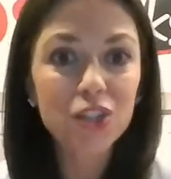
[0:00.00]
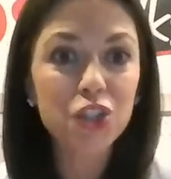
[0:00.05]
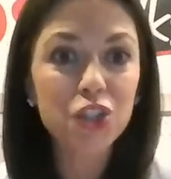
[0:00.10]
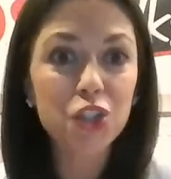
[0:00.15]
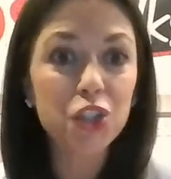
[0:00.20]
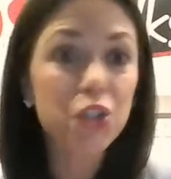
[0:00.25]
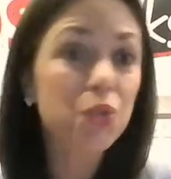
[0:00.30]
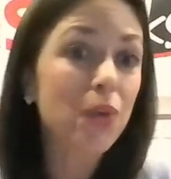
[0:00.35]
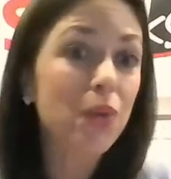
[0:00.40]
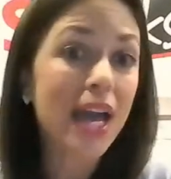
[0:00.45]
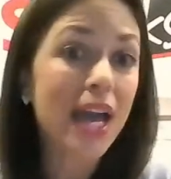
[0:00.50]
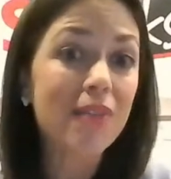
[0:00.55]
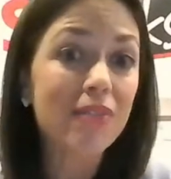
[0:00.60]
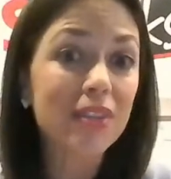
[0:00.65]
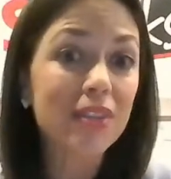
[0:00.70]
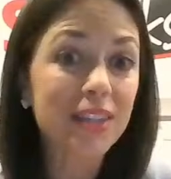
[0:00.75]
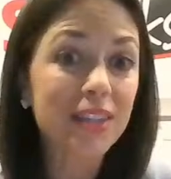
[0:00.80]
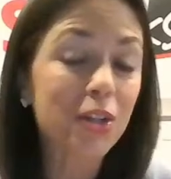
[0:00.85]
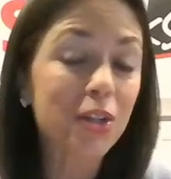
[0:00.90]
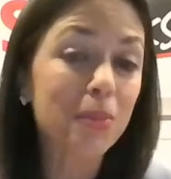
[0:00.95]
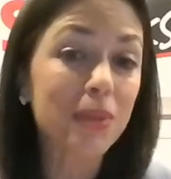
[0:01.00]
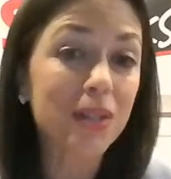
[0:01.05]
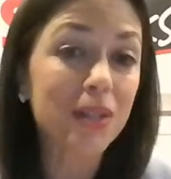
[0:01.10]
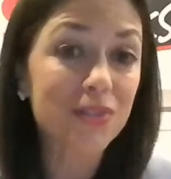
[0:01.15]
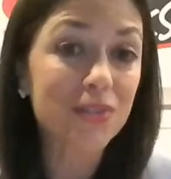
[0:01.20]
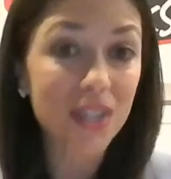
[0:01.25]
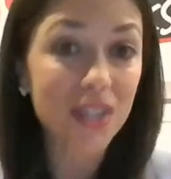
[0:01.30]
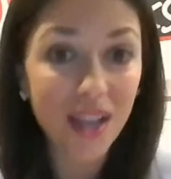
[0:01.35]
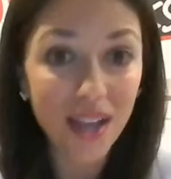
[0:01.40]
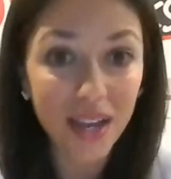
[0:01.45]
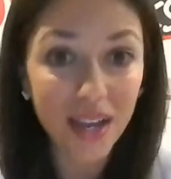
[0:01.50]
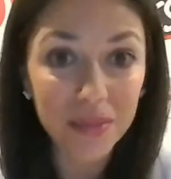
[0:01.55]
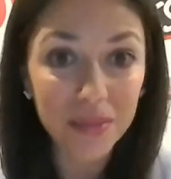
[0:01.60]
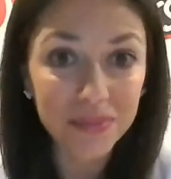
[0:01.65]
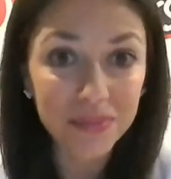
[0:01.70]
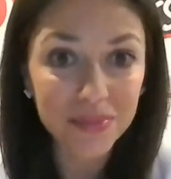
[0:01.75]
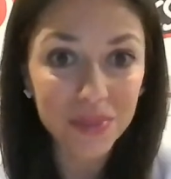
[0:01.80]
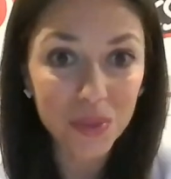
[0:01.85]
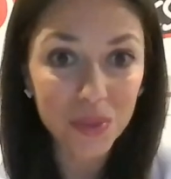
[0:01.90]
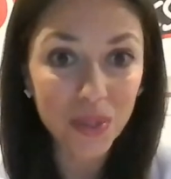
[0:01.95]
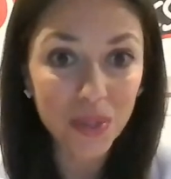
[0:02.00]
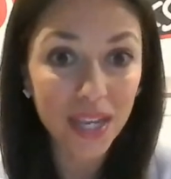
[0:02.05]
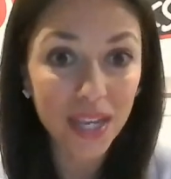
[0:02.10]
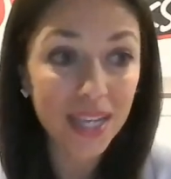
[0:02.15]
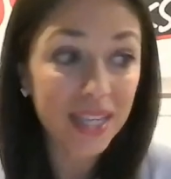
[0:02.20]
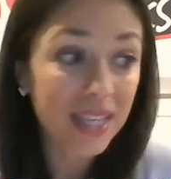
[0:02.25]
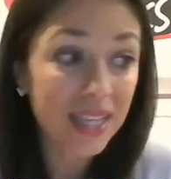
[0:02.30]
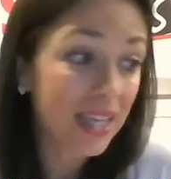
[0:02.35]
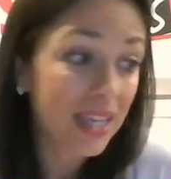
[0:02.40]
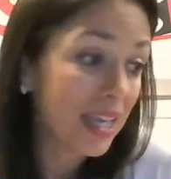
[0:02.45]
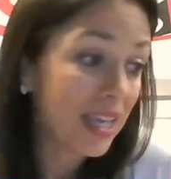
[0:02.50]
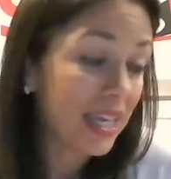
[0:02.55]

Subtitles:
Do you have a little bit of time? Okay.